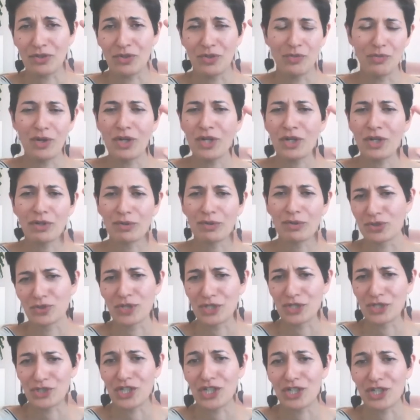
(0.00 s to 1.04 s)
why are you always trying
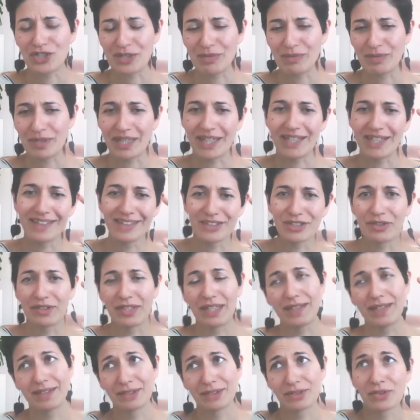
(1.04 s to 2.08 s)
to change something? And so
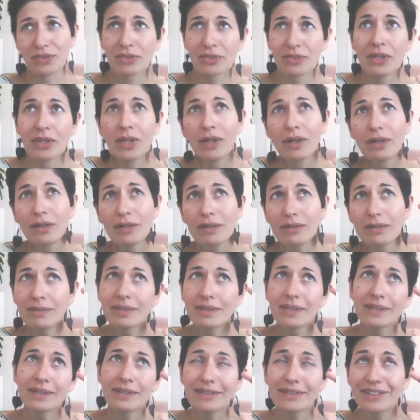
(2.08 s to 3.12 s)
then this goes,
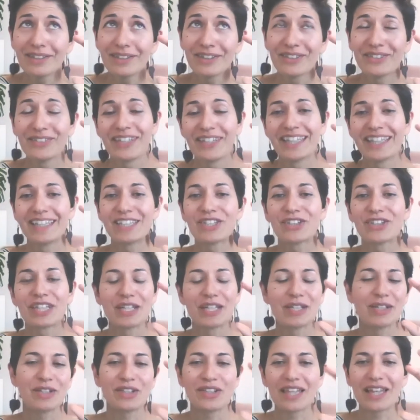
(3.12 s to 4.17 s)
well, and so
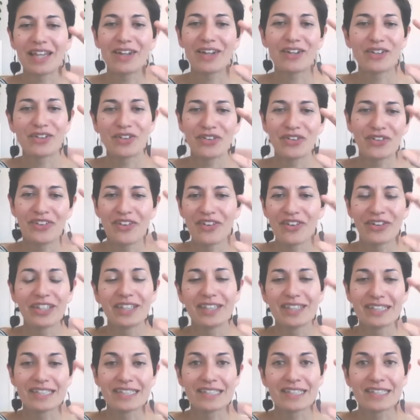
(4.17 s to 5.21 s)
they are
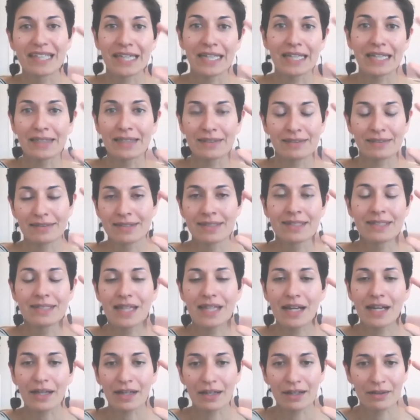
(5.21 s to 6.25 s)
in this like
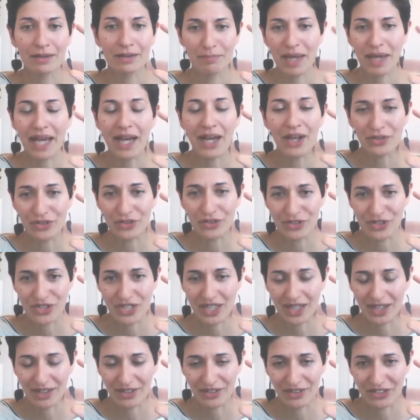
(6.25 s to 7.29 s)
stuck pattern
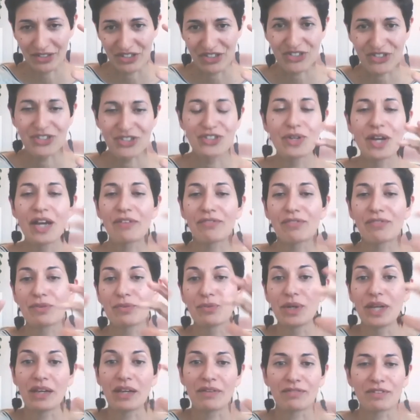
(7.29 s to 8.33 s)
together. So
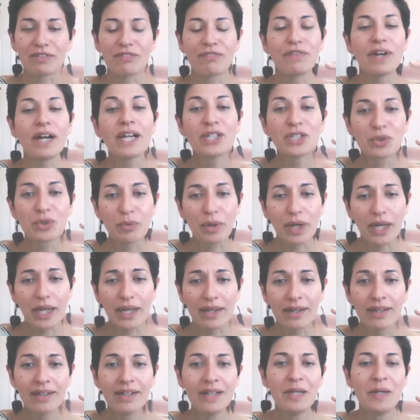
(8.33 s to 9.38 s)
we have to find a
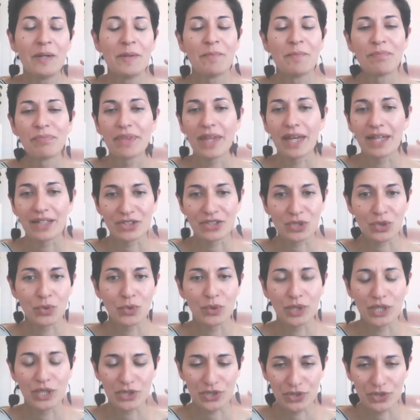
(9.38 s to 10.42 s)
way that's
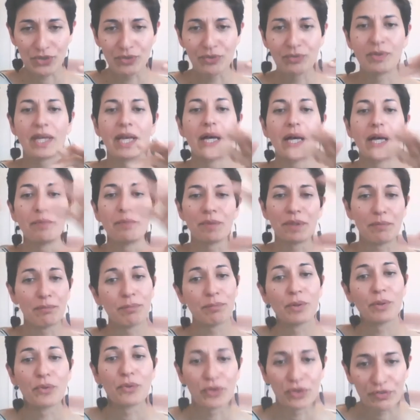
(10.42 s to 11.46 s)
going to help them
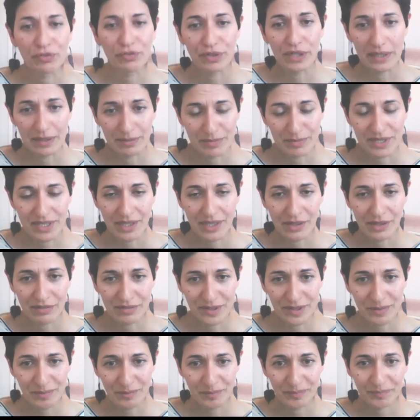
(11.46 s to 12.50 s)
both free
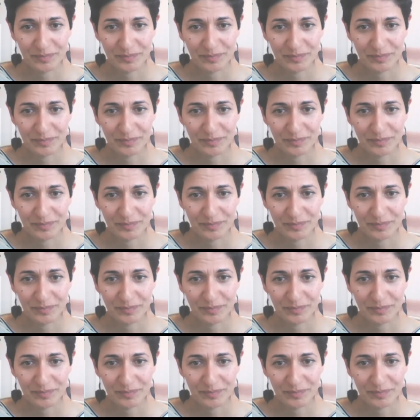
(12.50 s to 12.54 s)
themselves.